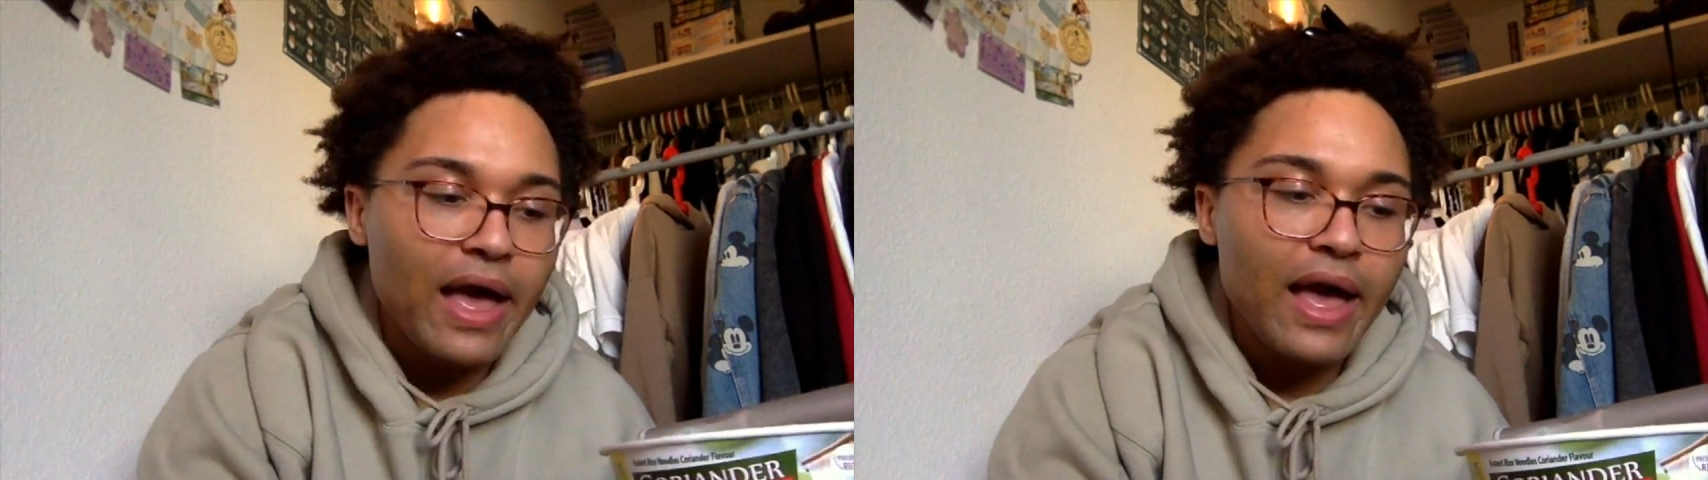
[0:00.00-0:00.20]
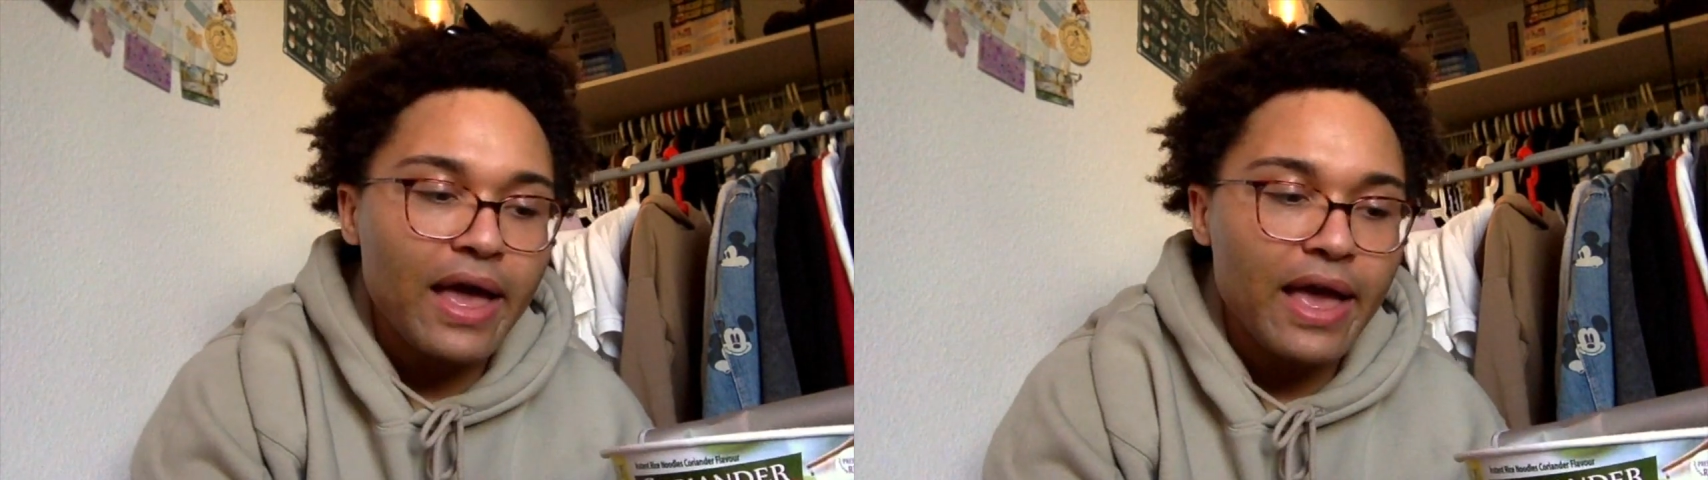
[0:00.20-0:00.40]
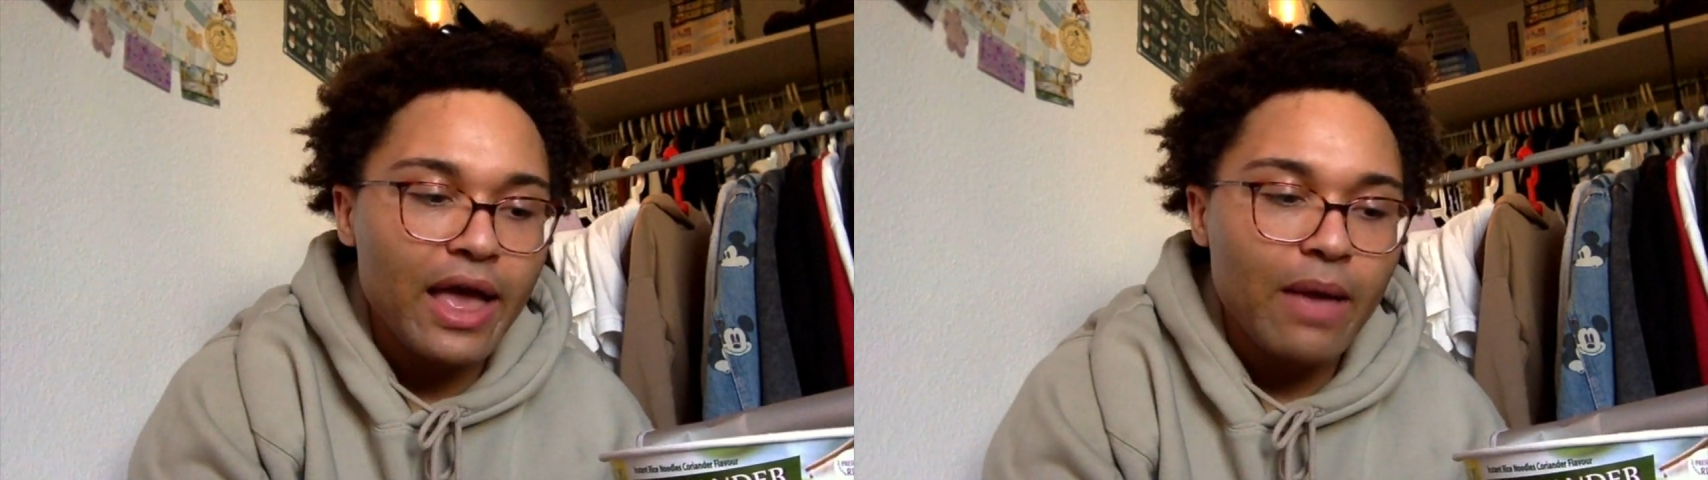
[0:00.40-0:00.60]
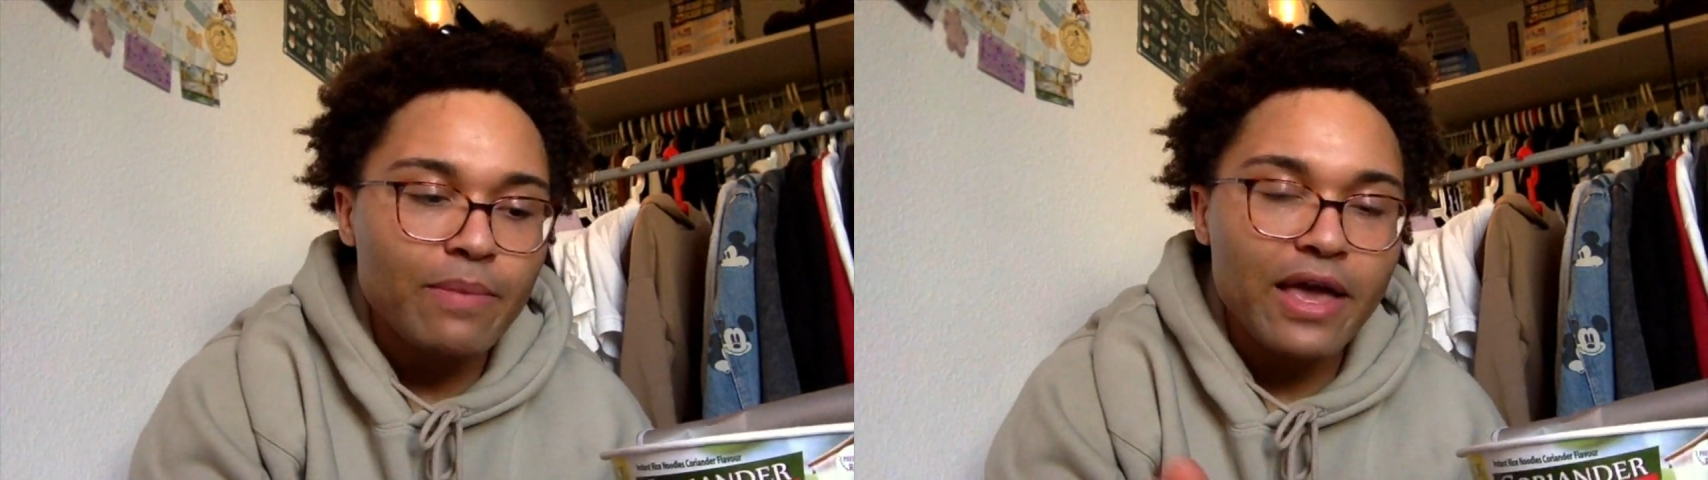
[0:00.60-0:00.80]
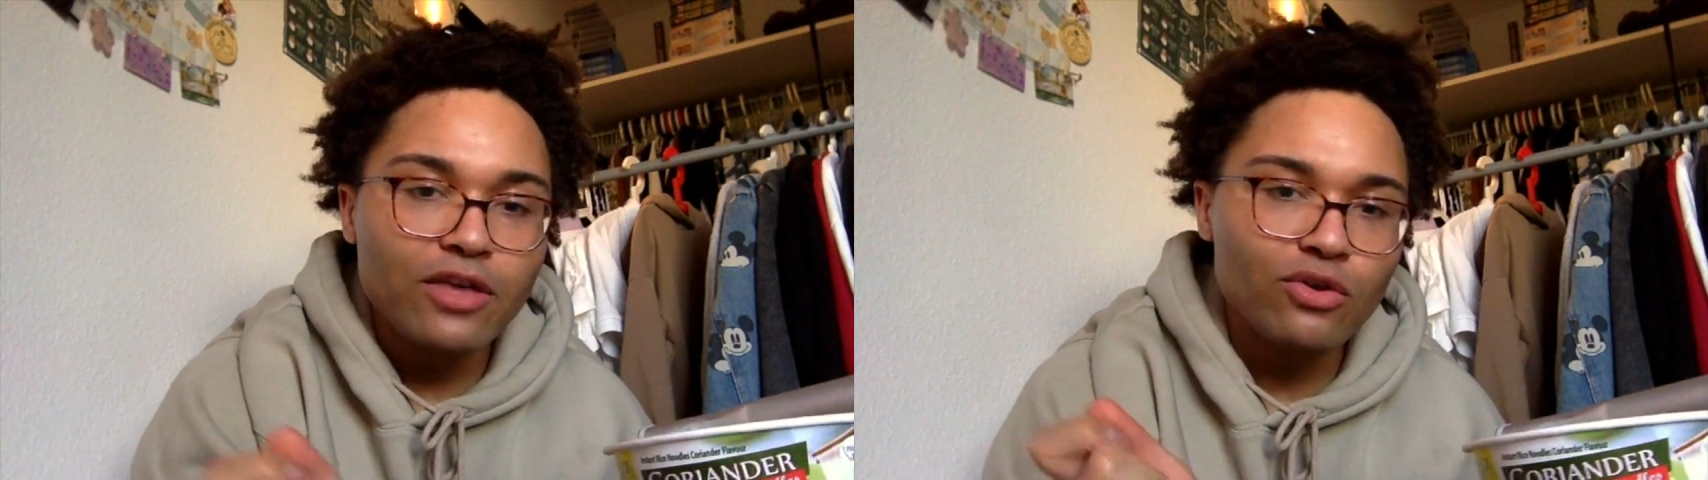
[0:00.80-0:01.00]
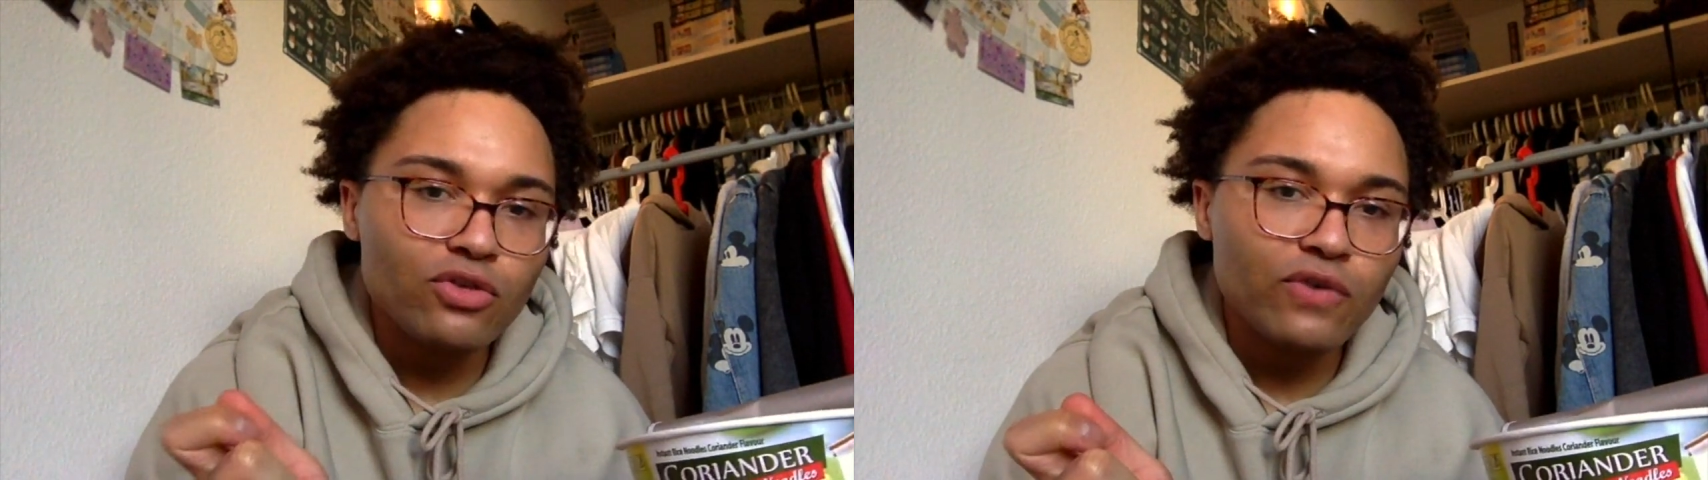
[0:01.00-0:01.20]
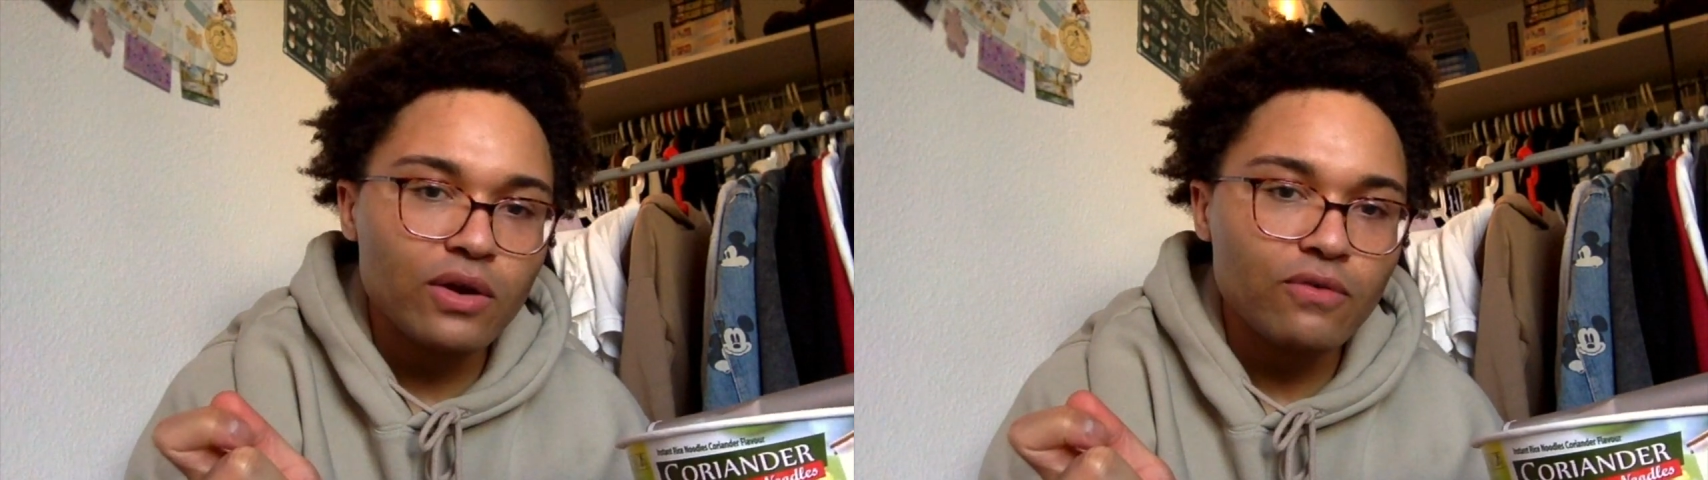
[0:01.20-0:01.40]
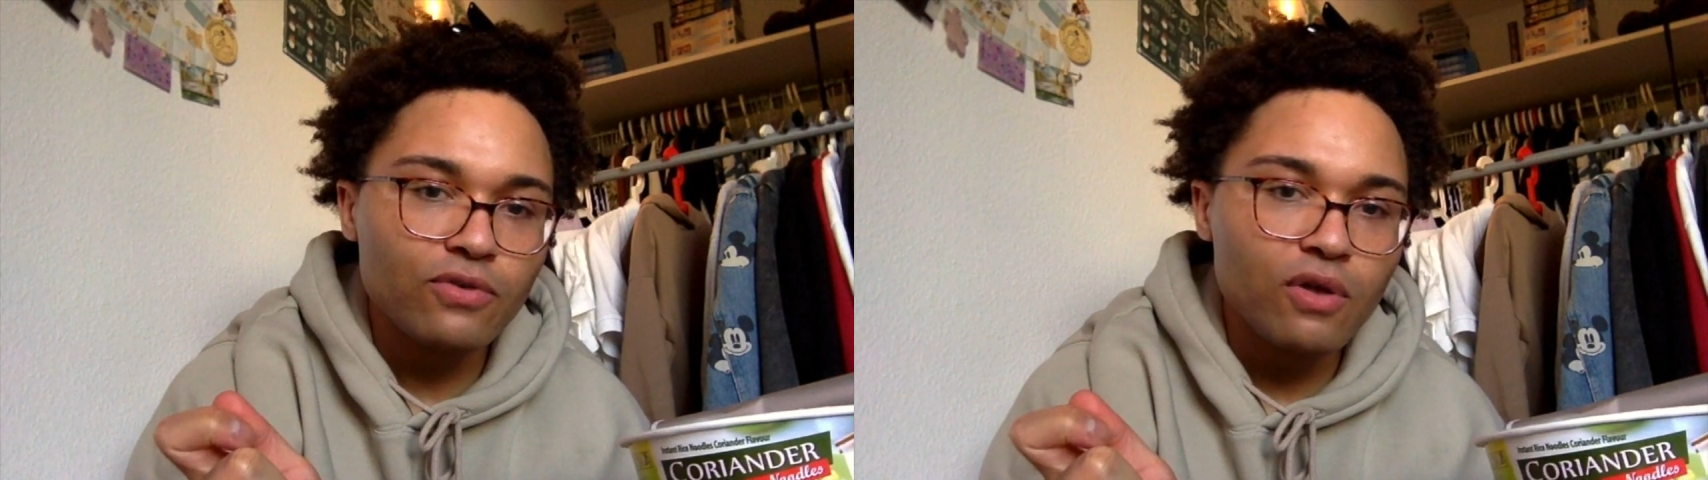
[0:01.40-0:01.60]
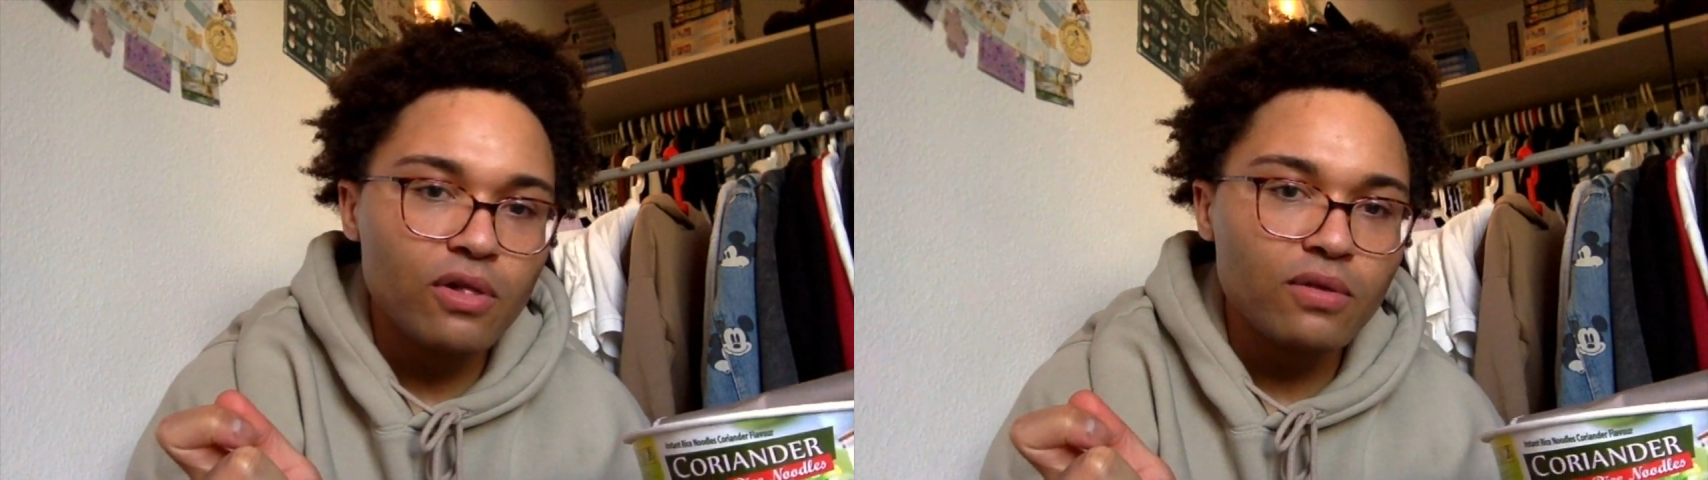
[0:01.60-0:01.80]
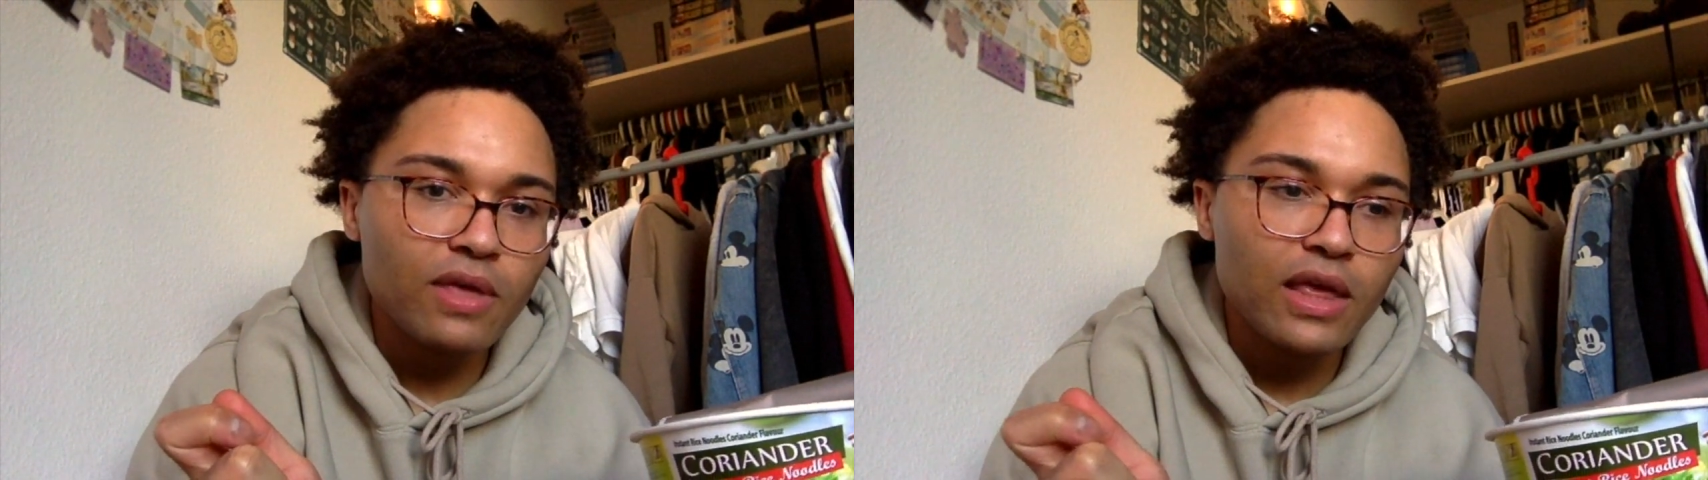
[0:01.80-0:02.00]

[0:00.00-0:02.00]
I am a huge fan of salt.